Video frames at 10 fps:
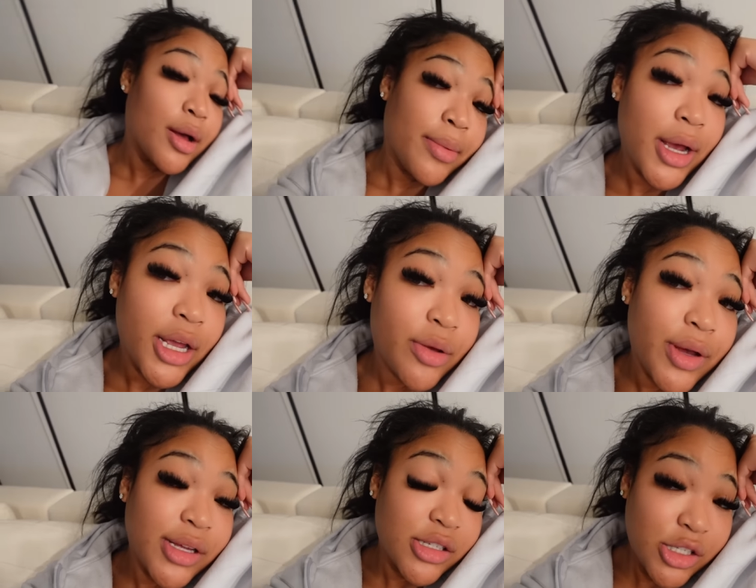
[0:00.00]
But
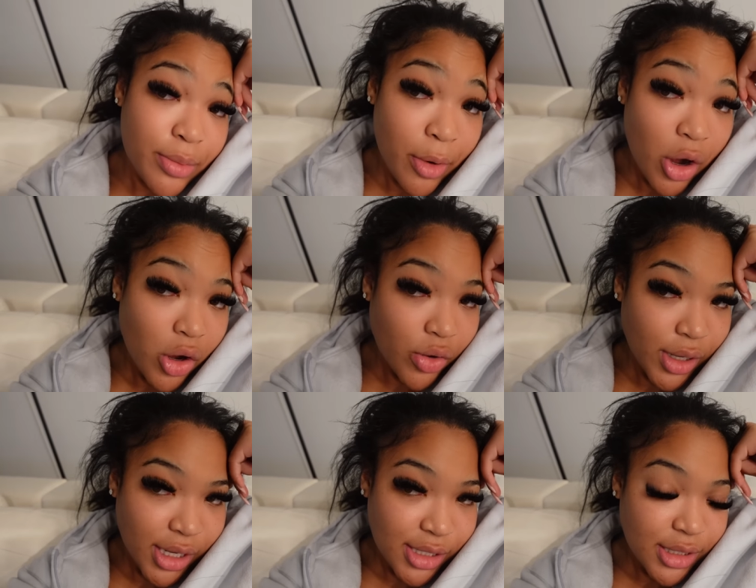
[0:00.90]
anyways, tomorrow
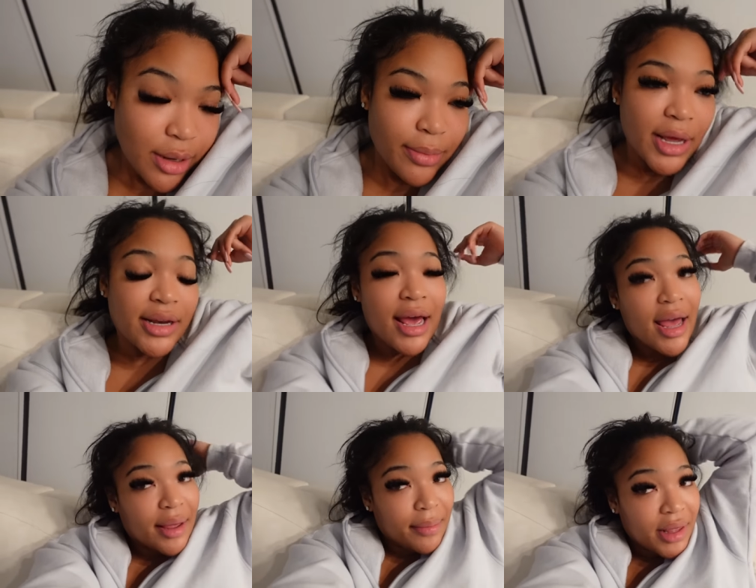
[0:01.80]
is a big
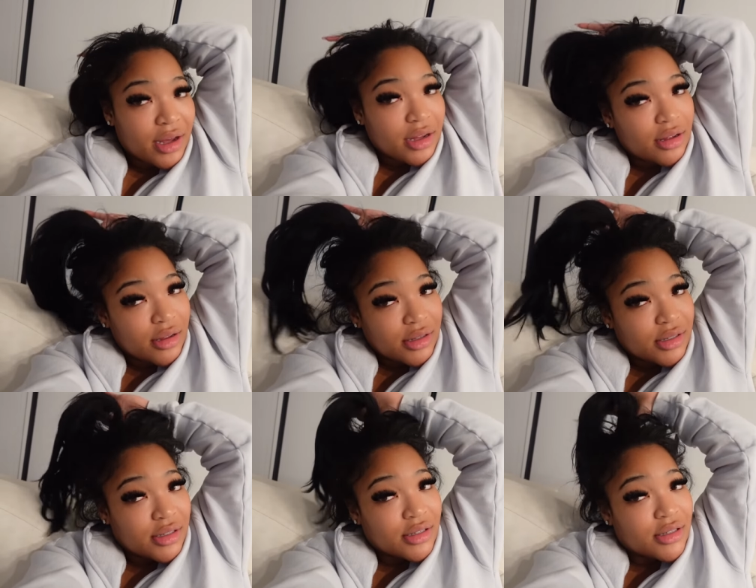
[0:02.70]
day
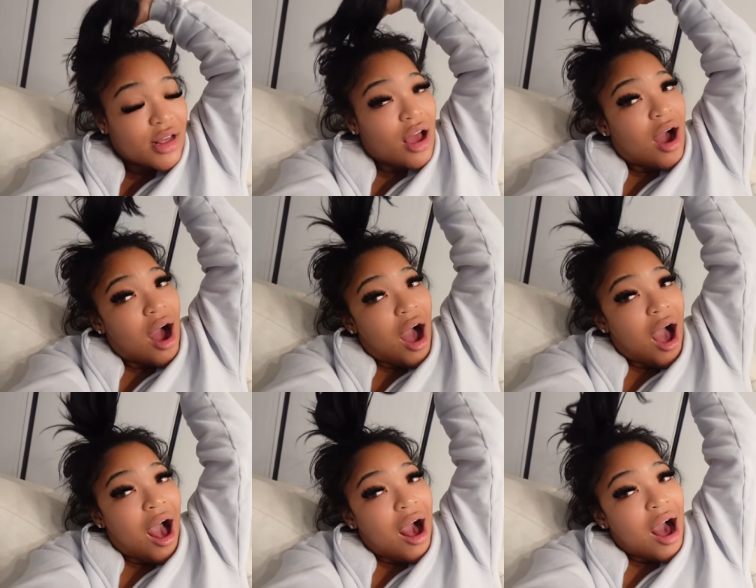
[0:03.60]
because
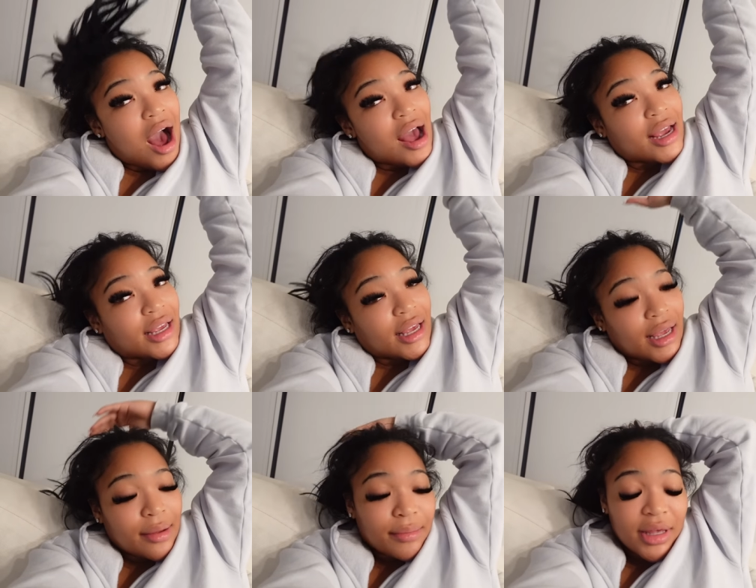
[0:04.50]
I
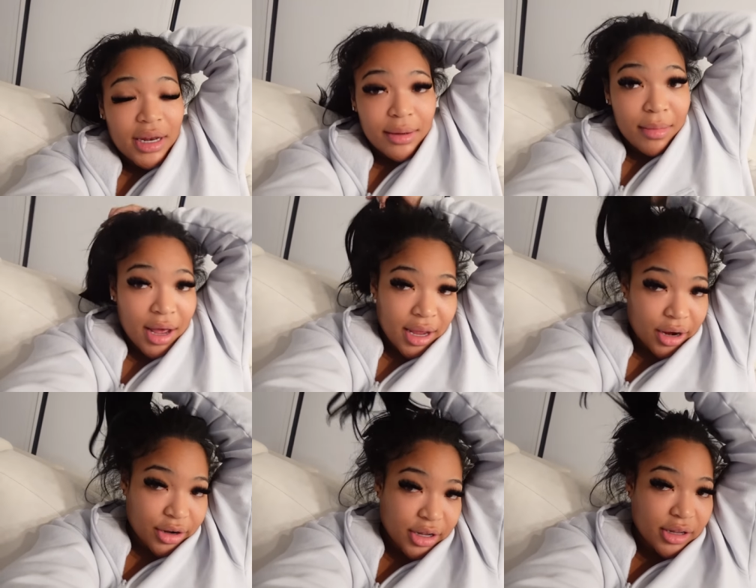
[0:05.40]
am getting my
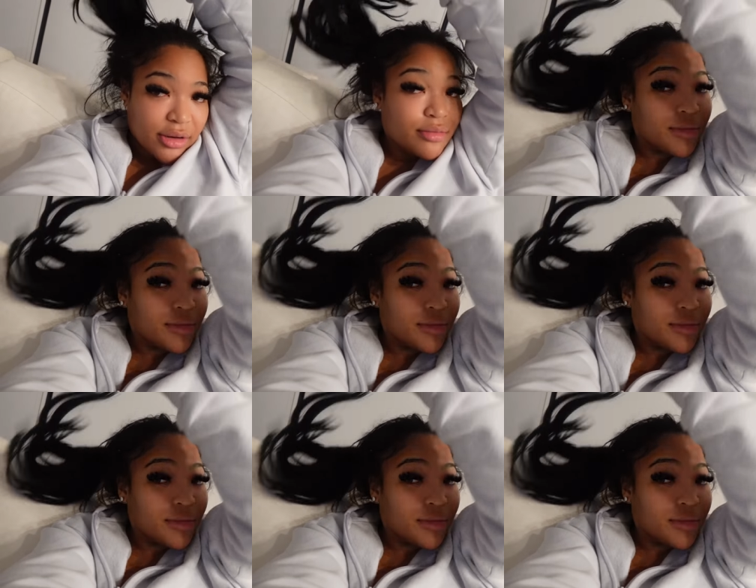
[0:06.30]
hair done